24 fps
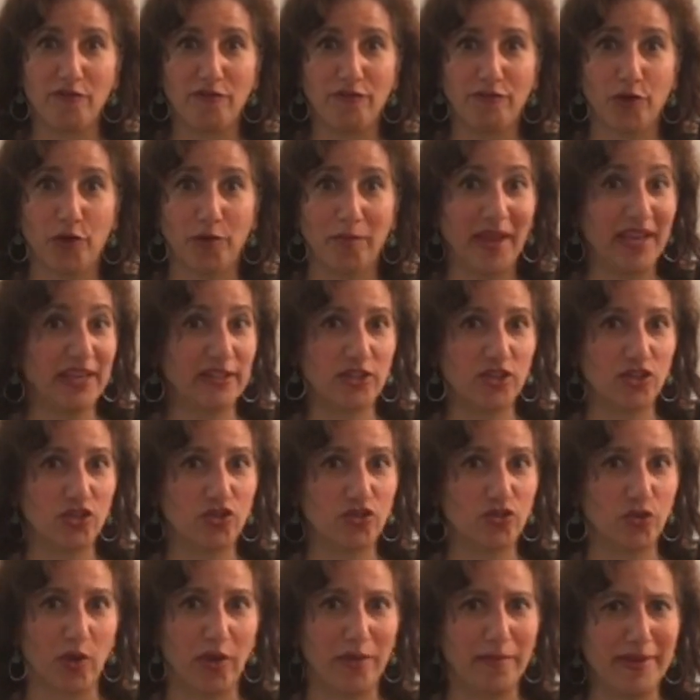fermented
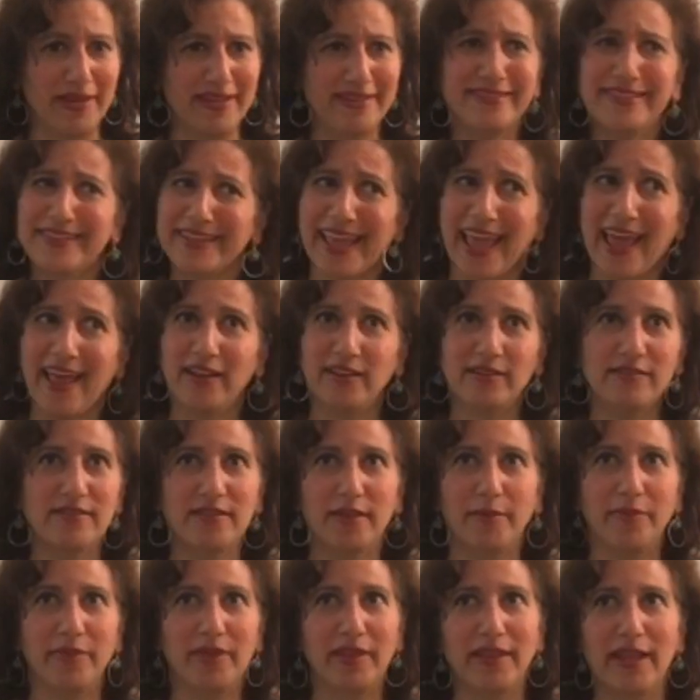soybeans. Again,
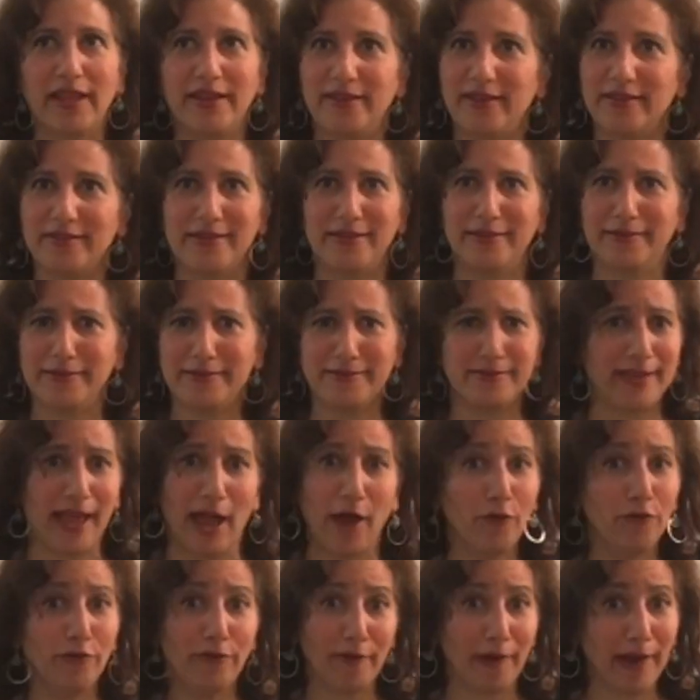something that doesn't
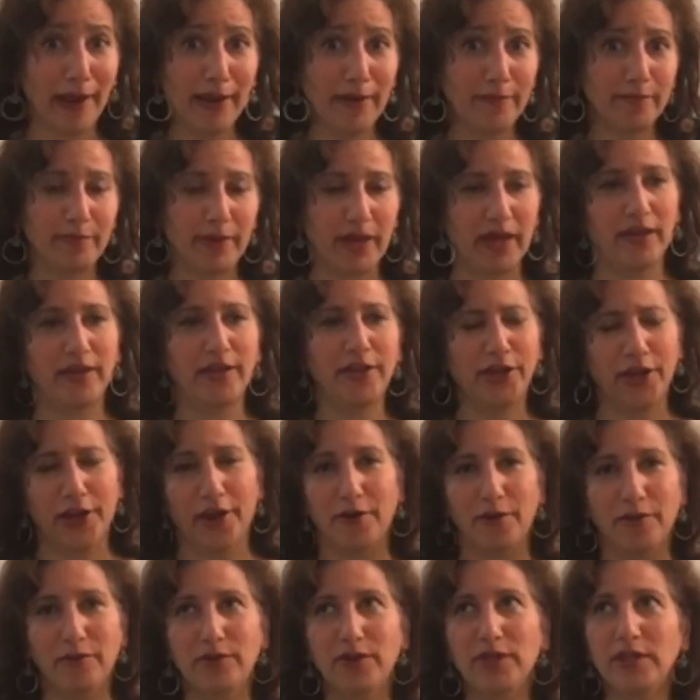sound great, but, you
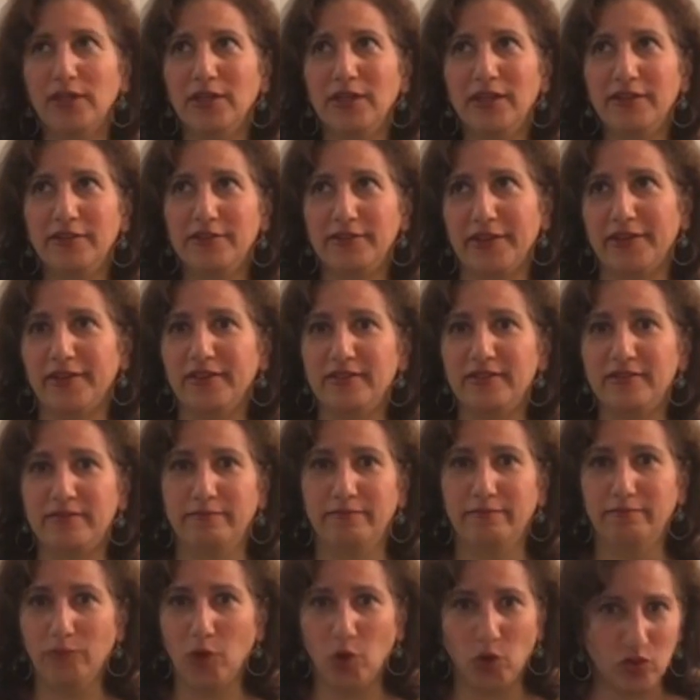know, does
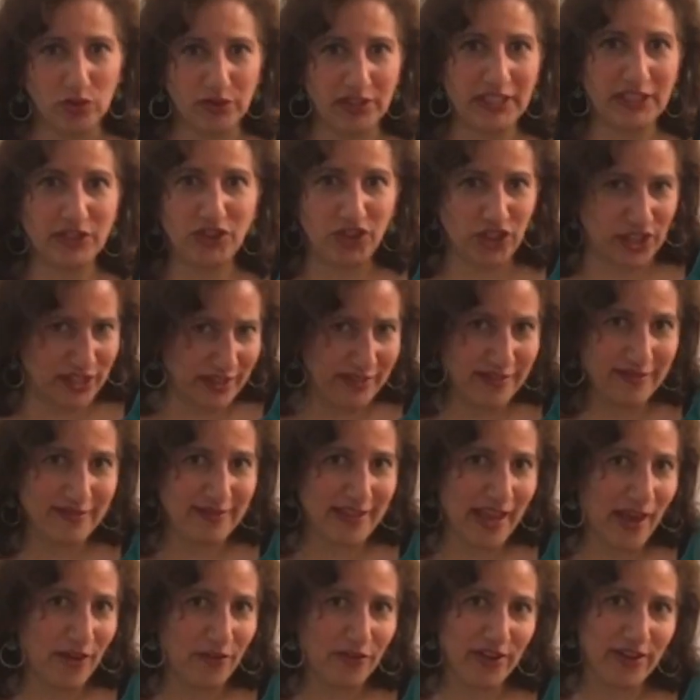moldy cheese
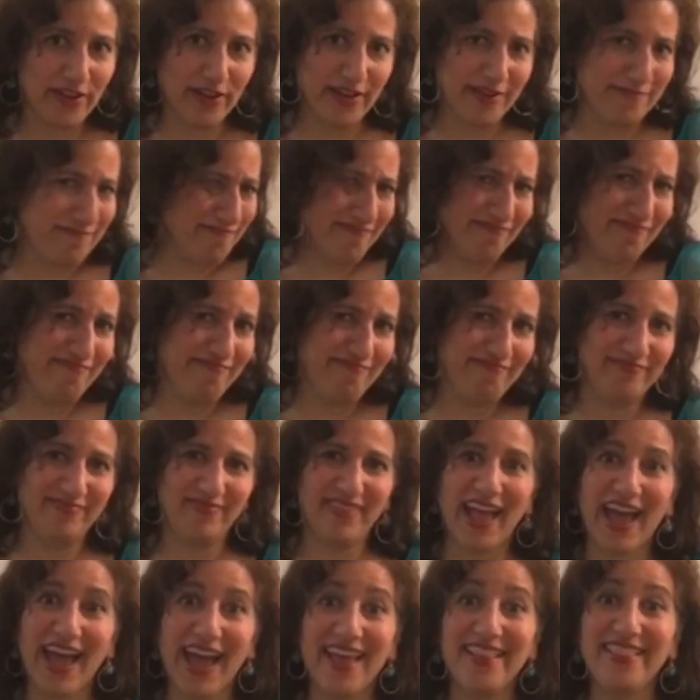sound good?
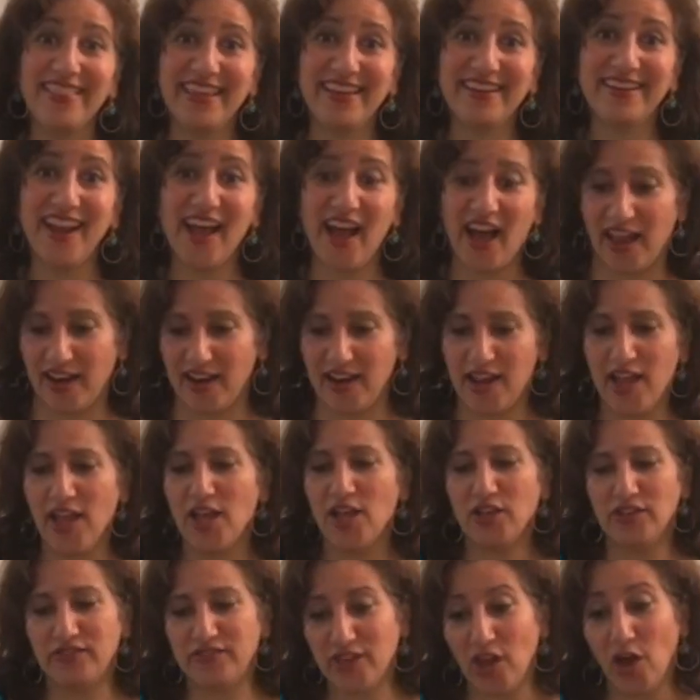I think not.
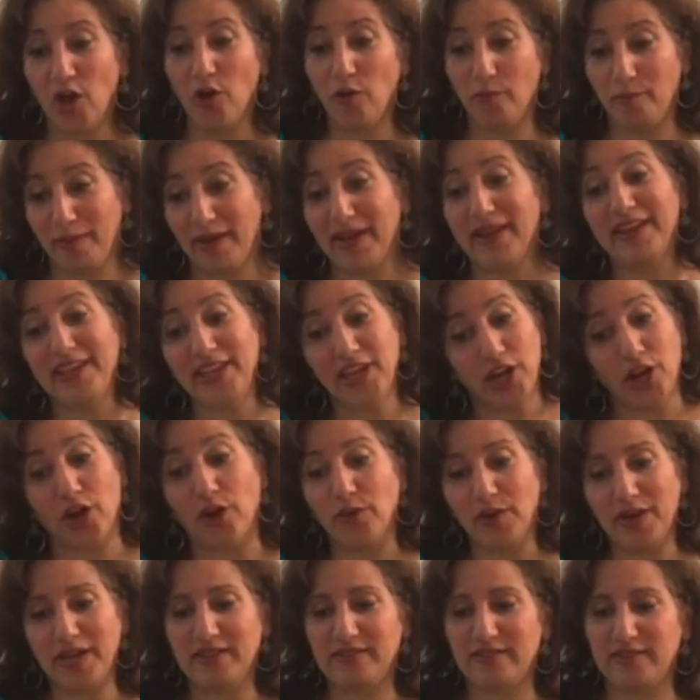So, but, you
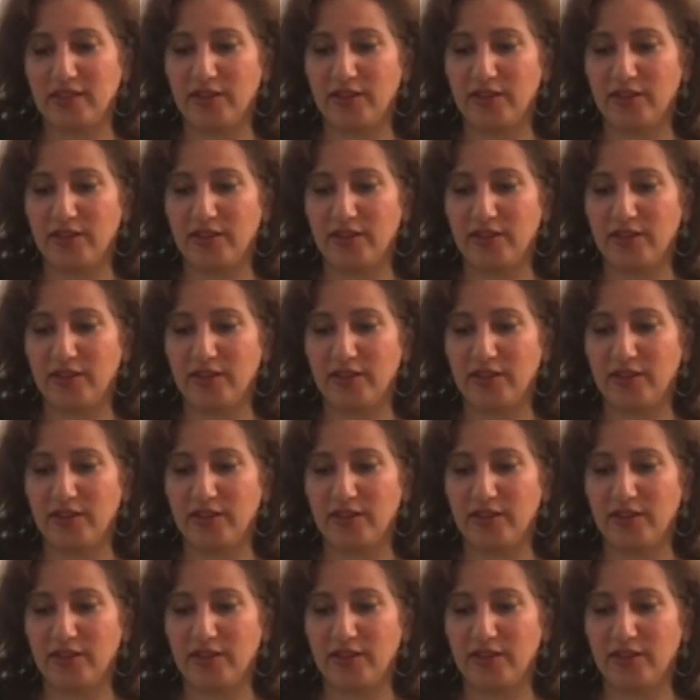know, it's